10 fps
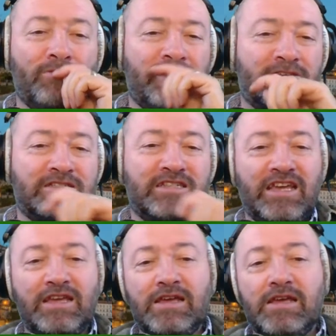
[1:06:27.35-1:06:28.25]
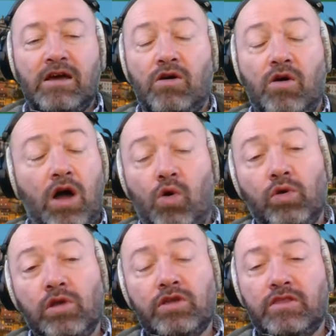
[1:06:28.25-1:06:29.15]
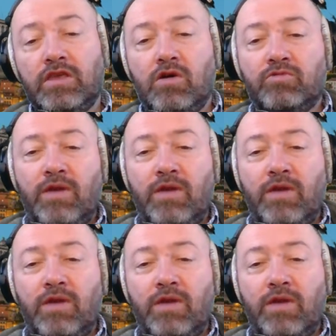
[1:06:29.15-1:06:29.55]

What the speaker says: Thursday or look at the old